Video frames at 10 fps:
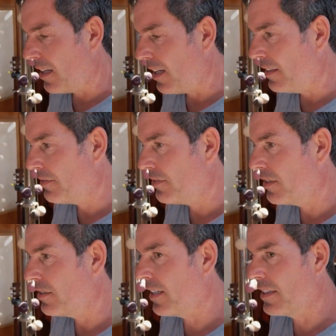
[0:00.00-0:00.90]
I've
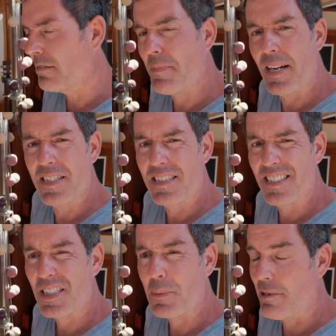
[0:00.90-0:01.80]
done the repairs to
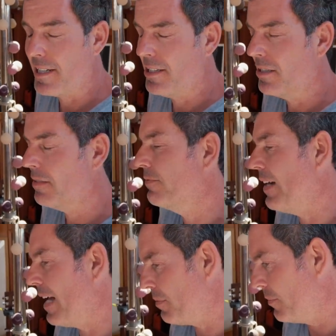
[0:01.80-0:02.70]
the spray hood,
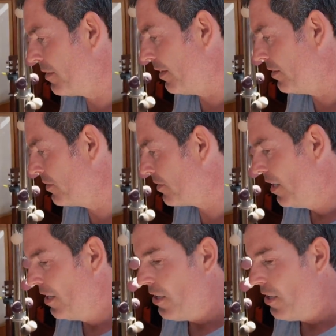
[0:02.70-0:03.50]
happy with those.